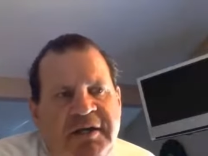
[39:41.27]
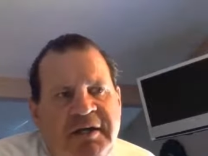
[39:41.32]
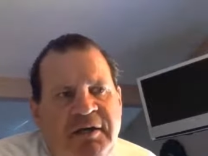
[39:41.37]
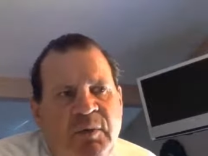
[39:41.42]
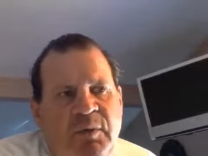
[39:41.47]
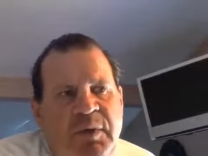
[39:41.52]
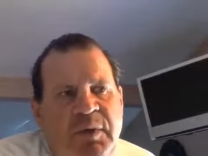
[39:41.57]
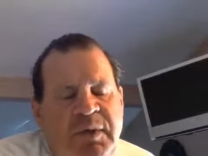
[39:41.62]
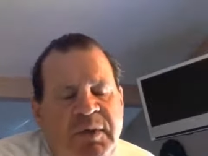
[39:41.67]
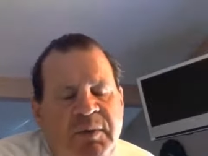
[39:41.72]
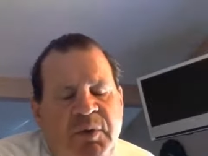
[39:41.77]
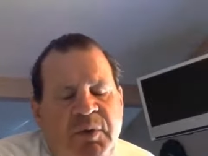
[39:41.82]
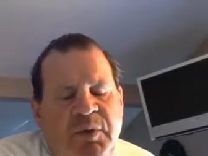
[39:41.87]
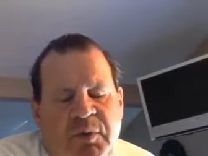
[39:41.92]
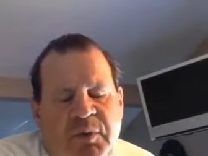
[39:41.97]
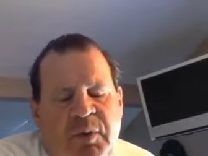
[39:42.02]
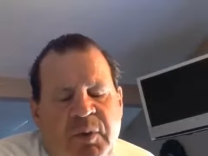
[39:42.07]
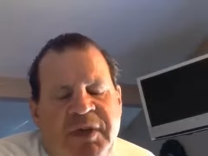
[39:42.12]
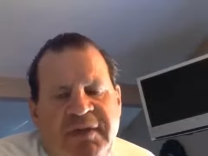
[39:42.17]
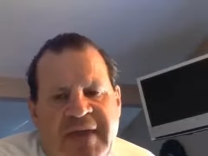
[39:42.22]
We were
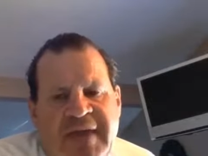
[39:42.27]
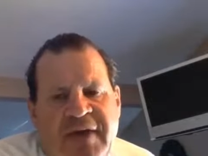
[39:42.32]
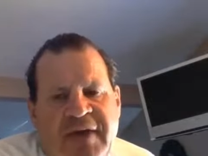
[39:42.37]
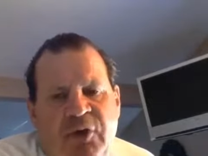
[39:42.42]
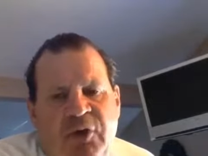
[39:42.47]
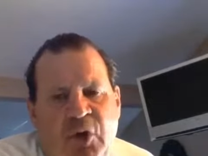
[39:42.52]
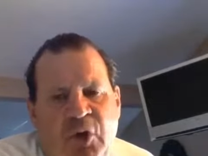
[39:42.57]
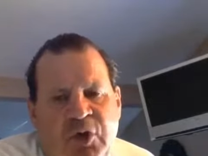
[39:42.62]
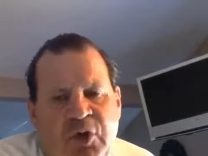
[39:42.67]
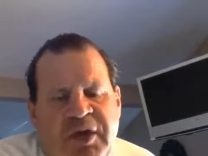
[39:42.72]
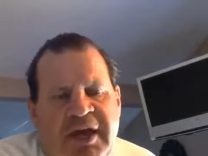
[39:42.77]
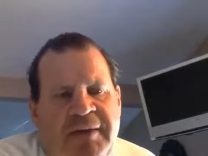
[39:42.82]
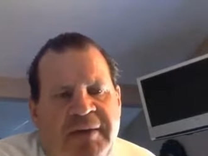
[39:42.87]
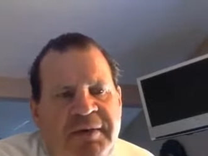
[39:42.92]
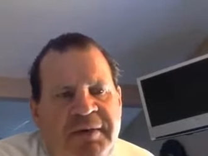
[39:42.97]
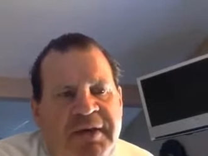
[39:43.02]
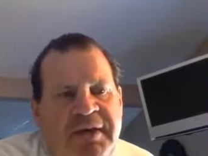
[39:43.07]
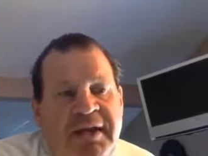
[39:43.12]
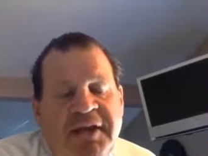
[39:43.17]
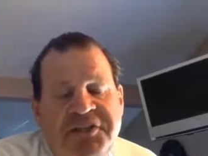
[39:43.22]
winning that whole game. And
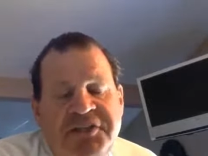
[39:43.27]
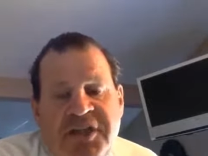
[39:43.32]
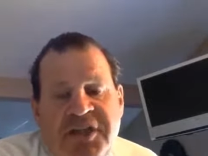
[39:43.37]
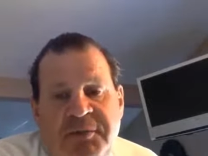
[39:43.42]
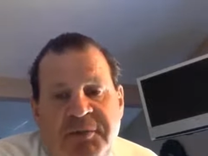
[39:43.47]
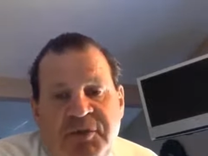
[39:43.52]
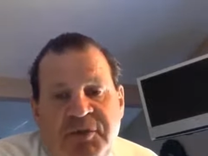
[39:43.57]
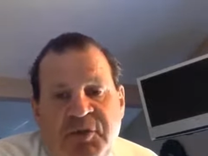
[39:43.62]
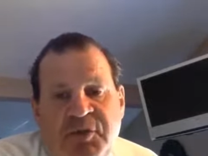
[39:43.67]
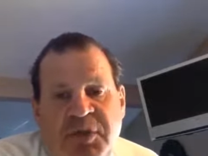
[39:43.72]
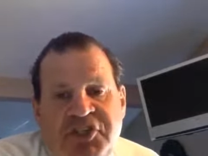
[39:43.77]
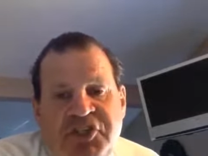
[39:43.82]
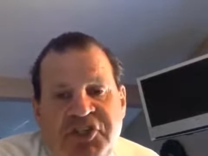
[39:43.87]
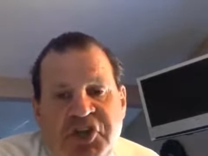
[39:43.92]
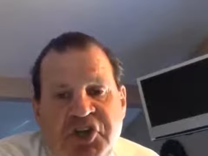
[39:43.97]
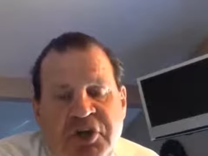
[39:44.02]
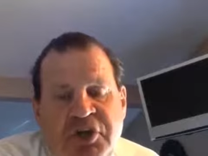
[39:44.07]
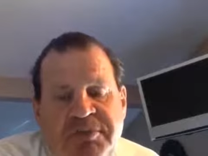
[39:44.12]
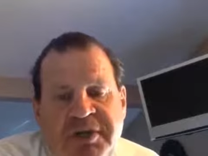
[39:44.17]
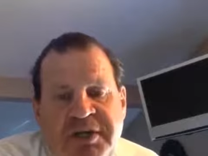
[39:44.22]
the next game was West
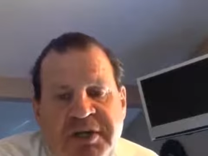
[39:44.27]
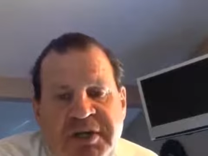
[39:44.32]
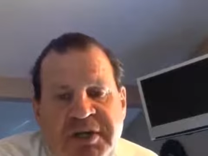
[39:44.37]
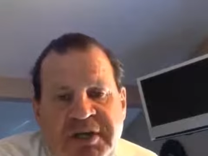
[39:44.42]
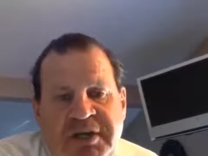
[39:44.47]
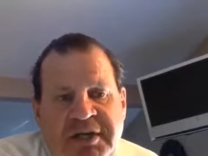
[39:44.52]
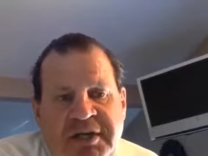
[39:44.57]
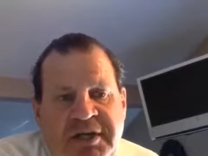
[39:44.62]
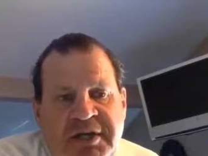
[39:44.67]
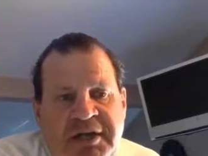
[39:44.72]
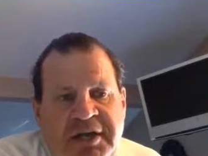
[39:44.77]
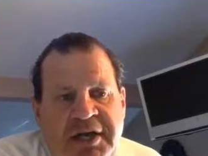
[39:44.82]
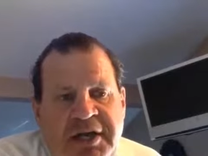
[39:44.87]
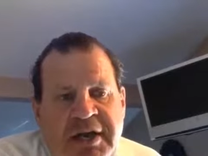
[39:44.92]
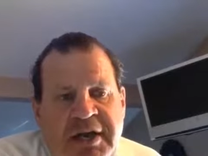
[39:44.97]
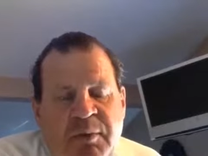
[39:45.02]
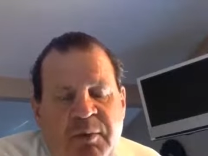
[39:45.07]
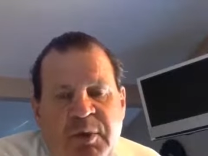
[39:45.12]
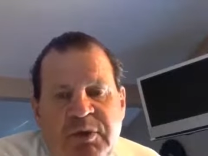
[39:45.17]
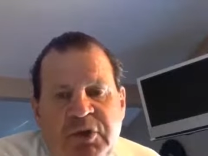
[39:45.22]
Germany,
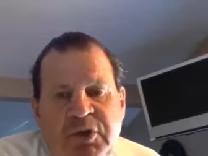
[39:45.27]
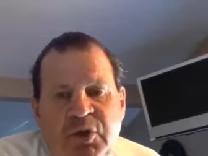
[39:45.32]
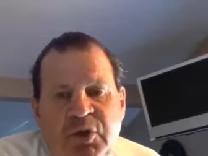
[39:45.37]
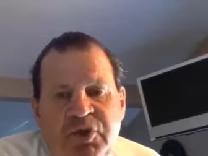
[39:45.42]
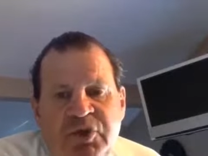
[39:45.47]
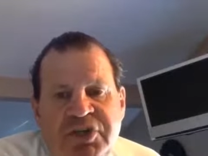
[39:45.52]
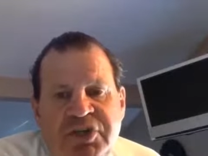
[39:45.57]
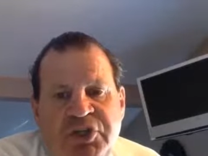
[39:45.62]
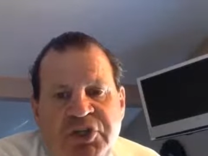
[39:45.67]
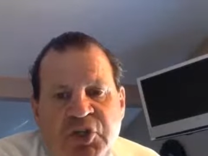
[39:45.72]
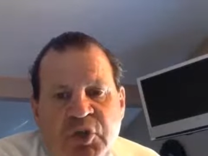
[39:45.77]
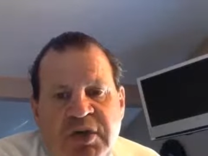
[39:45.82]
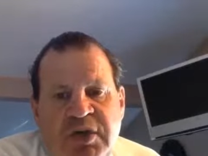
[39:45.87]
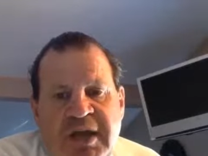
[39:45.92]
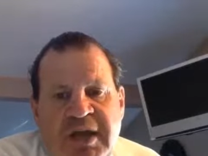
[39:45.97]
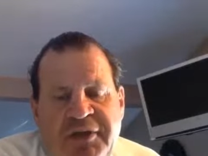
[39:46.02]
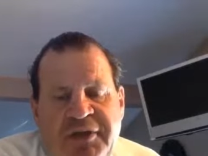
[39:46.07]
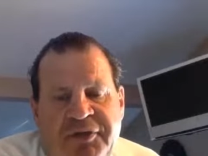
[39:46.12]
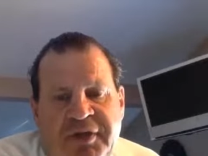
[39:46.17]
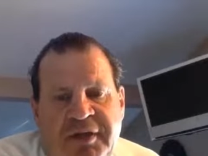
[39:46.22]
and we were losing
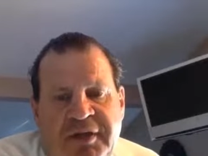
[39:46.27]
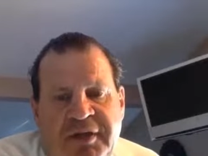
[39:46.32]
2-0